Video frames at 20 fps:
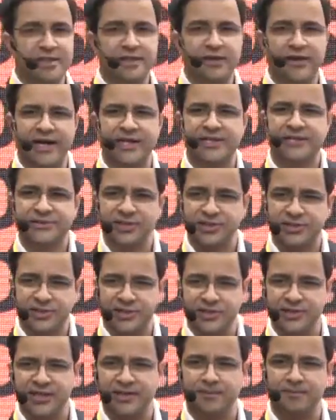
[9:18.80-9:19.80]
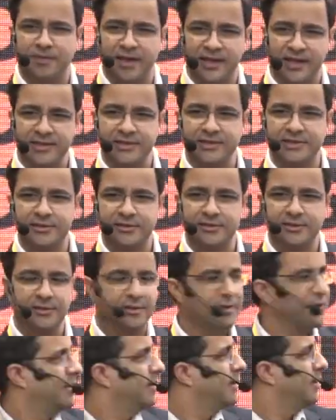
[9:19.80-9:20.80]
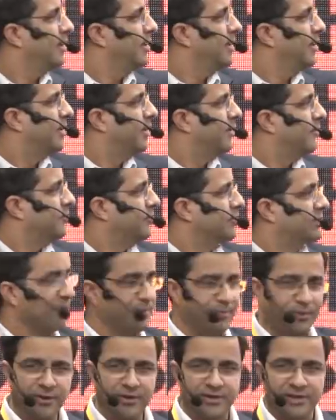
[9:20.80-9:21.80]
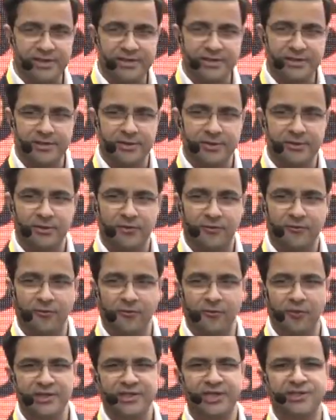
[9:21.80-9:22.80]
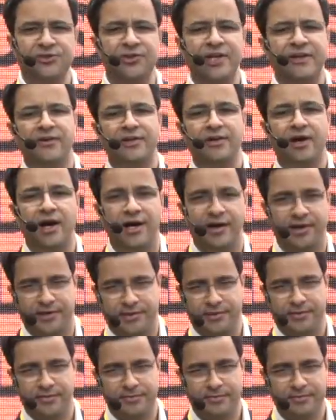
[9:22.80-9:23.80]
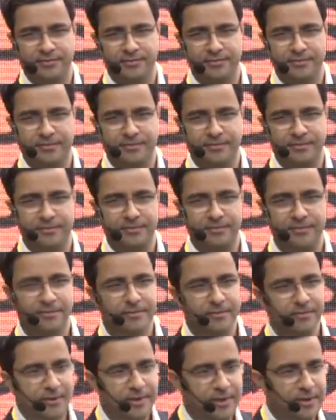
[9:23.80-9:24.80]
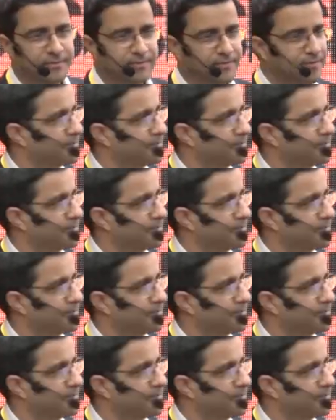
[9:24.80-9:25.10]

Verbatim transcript: the right structure in place to support this was actually even harder. Okay.